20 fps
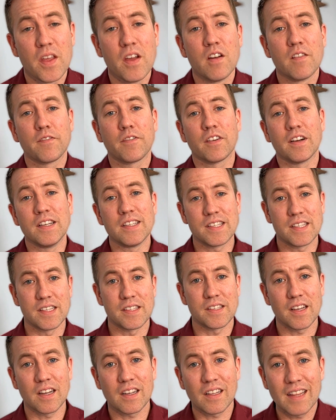for instance,
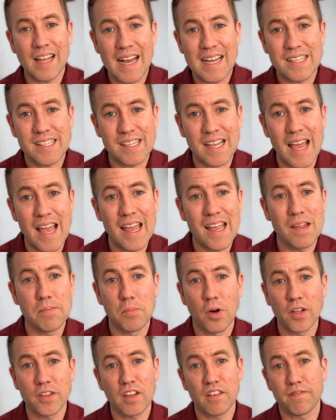a Class A
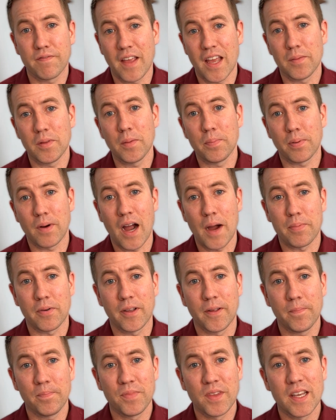multifamily
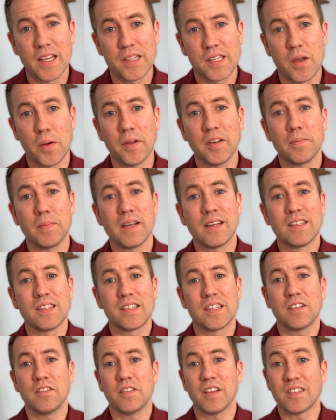property is going to be
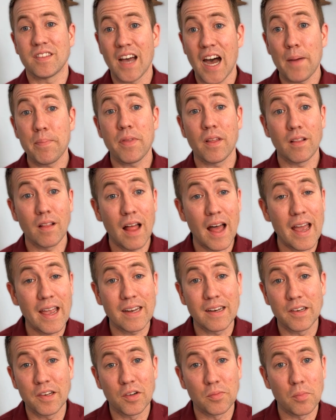considered the top of the line
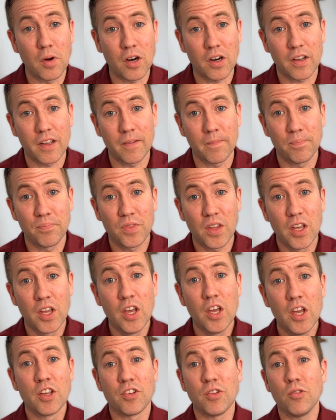in your market.
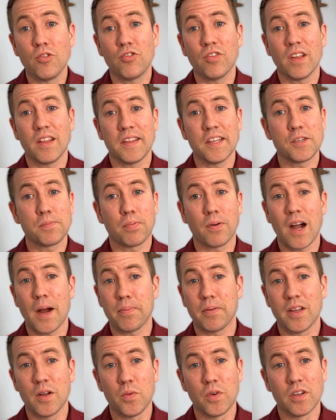Usually this
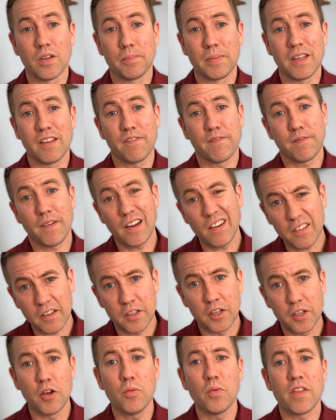property will be fairly
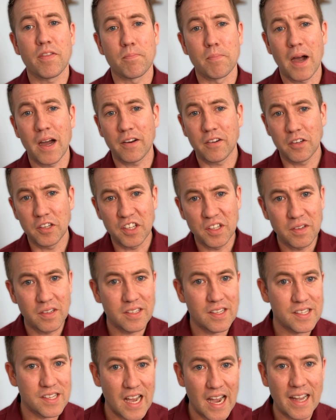new with modern unit
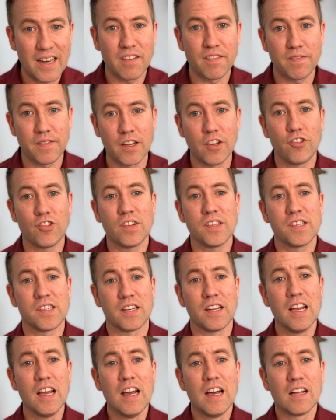design and finishes and
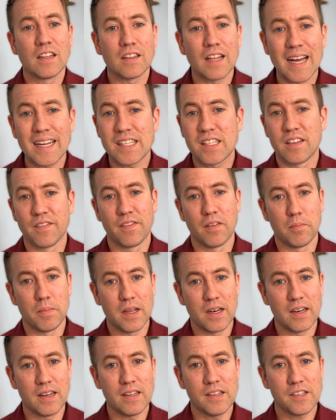lots of
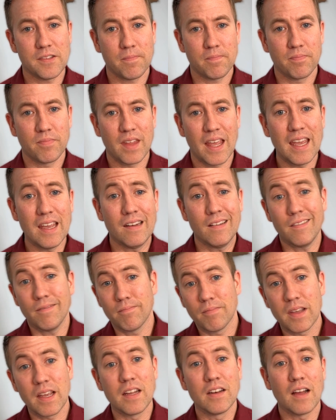amenities, and
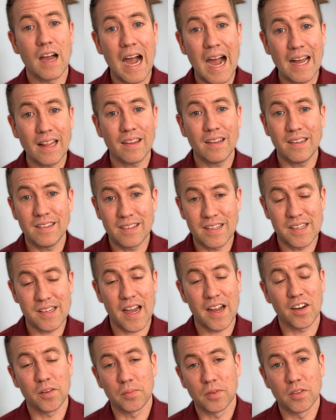in a highly
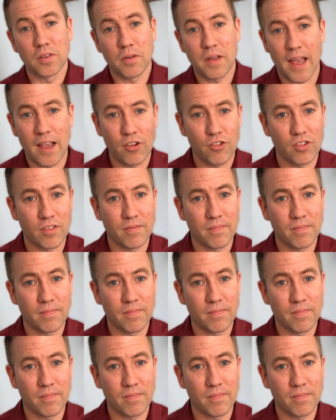desirable location.